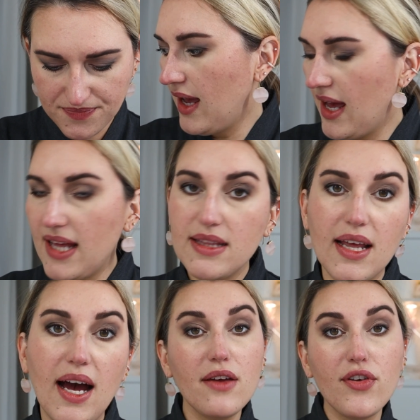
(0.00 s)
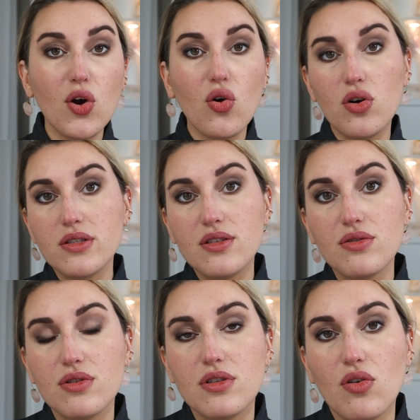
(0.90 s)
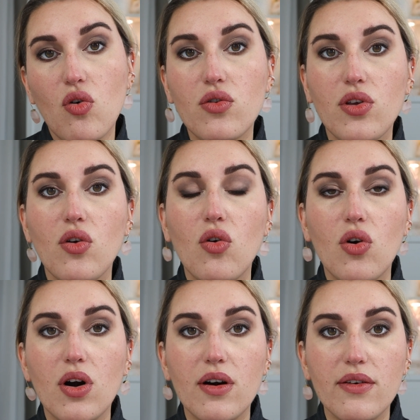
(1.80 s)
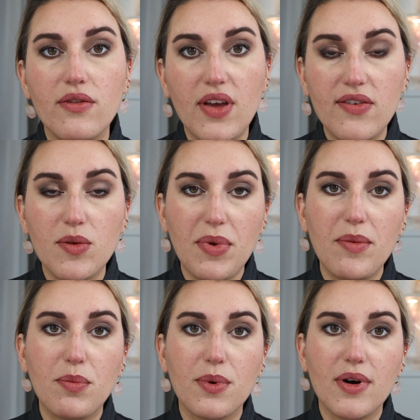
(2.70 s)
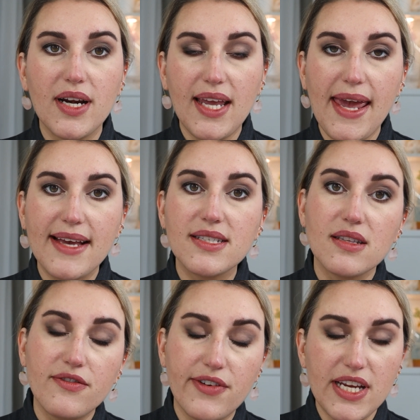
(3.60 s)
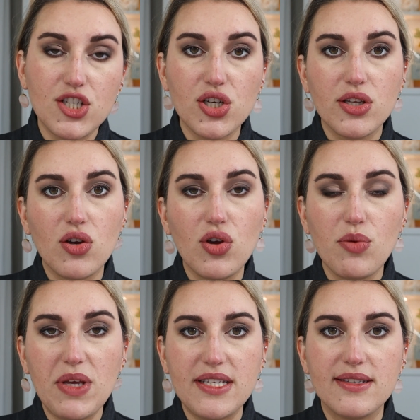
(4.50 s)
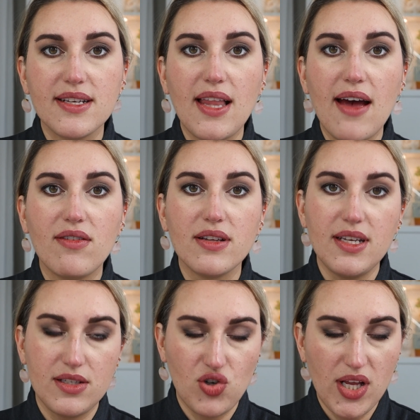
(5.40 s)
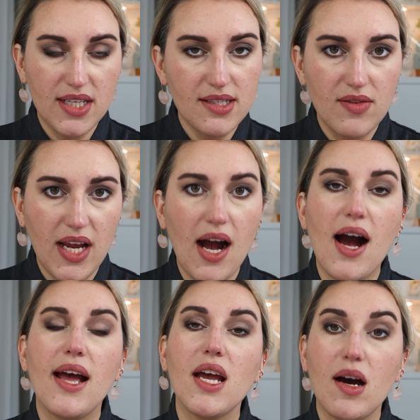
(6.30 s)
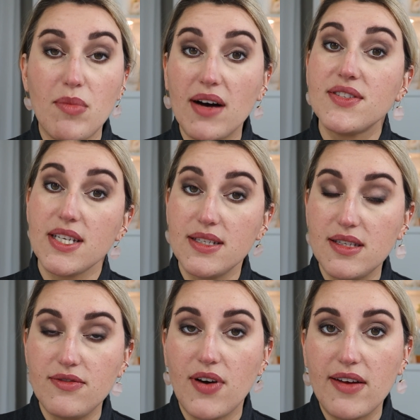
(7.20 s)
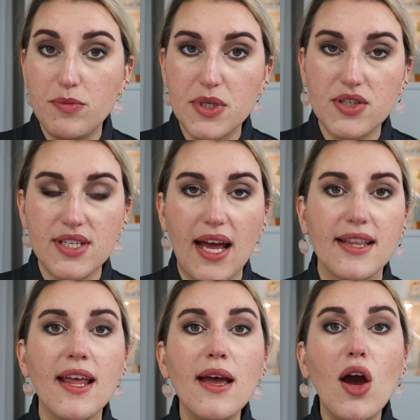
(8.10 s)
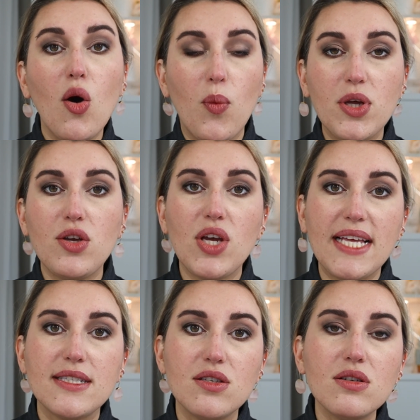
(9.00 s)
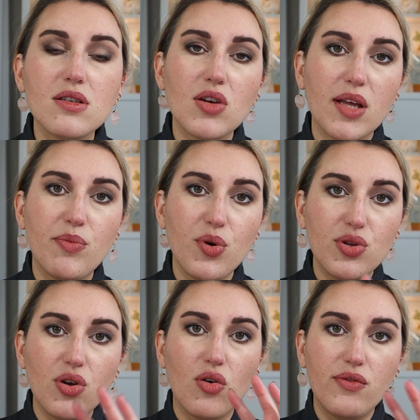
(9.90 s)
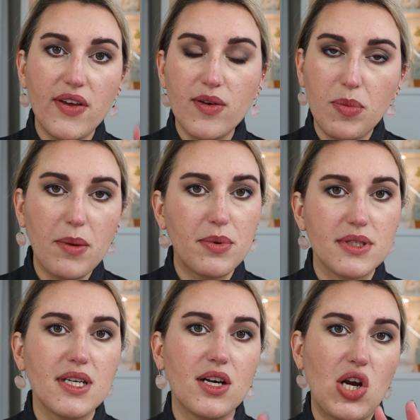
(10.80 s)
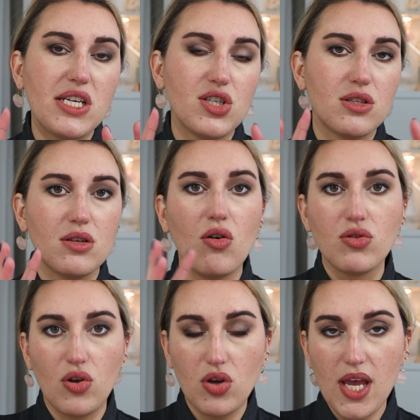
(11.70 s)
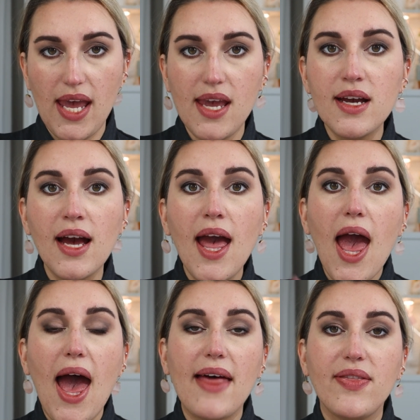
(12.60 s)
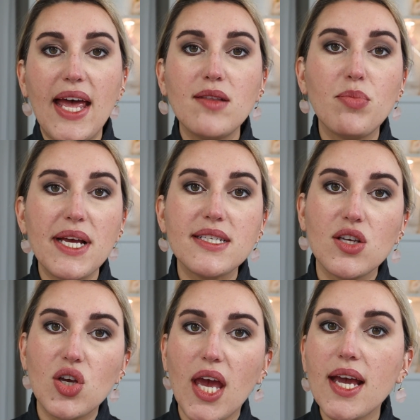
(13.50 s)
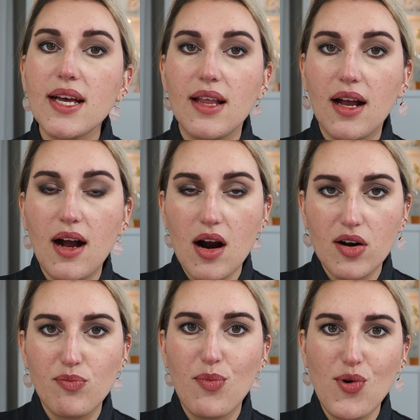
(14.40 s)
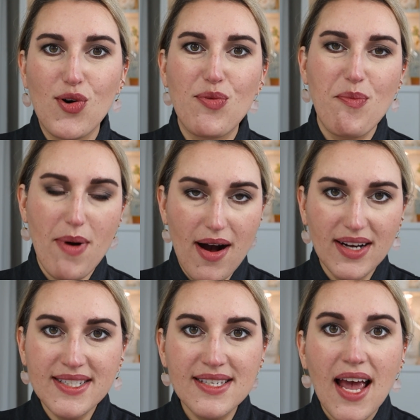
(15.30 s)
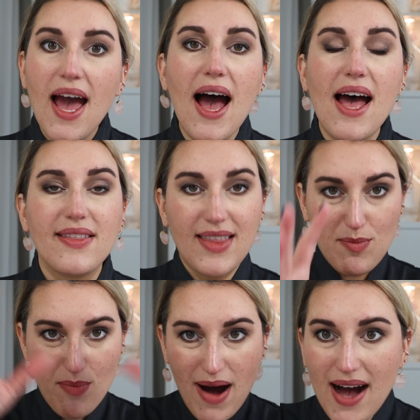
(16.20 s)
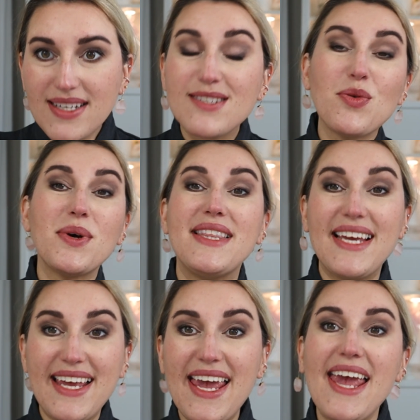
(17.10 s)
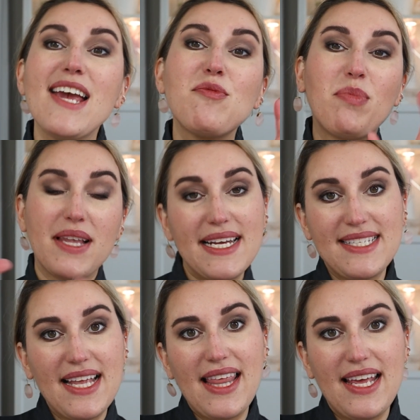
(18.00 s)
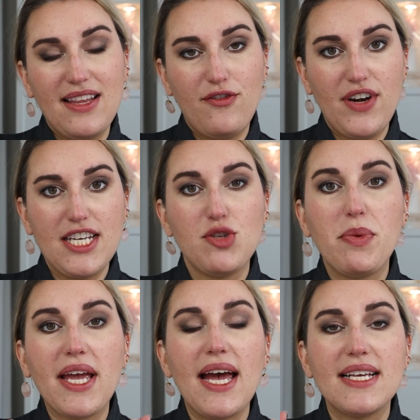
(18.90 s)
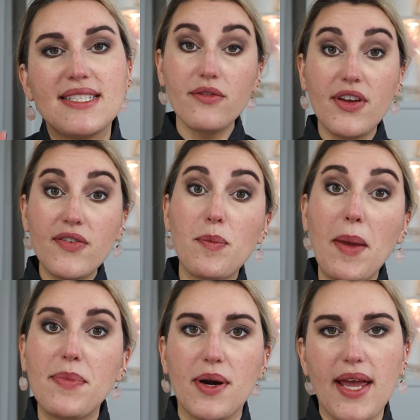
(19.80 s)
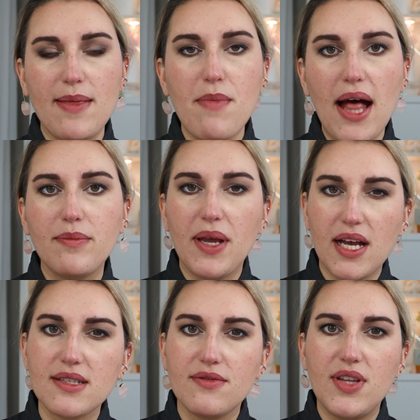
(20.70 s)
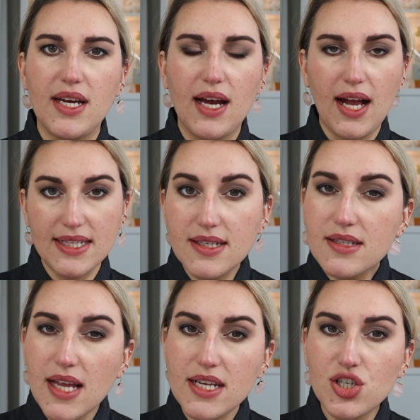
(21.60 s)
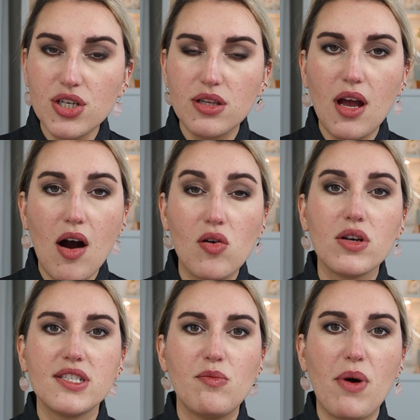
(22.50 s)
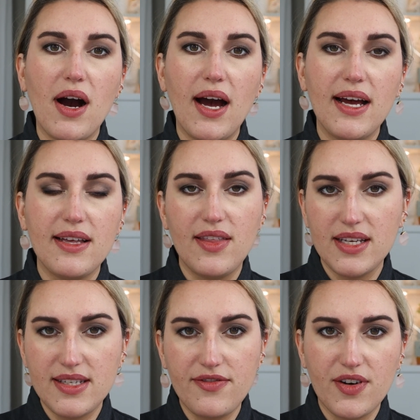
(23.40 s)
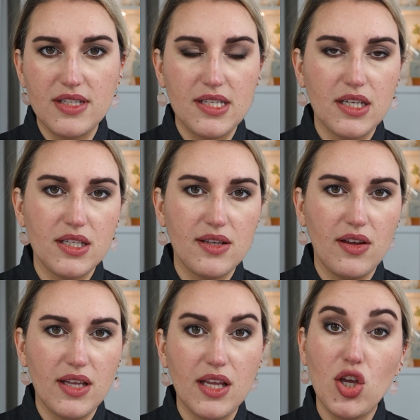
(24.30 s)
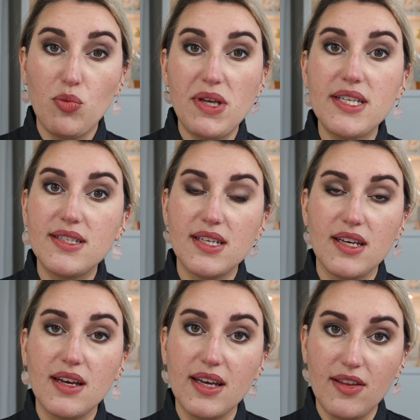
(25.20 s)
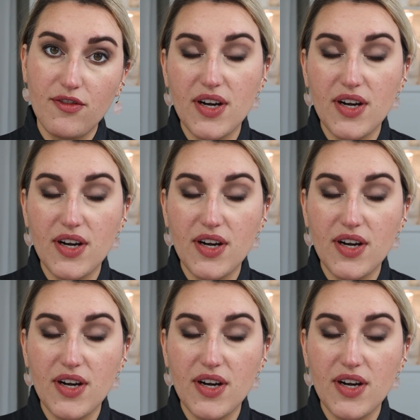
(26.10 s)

And if you're going to store your Wafer paper cakes in the fridge and your humidity level is relatively high, above 65%, what you can do is you can put your Wafer paper decorations on your cake and then place your cake in a cardboard box, and the box with the cake, place it in the fridge, because Wafer paper can melt because of the condensation caused by the difference in the humidity in the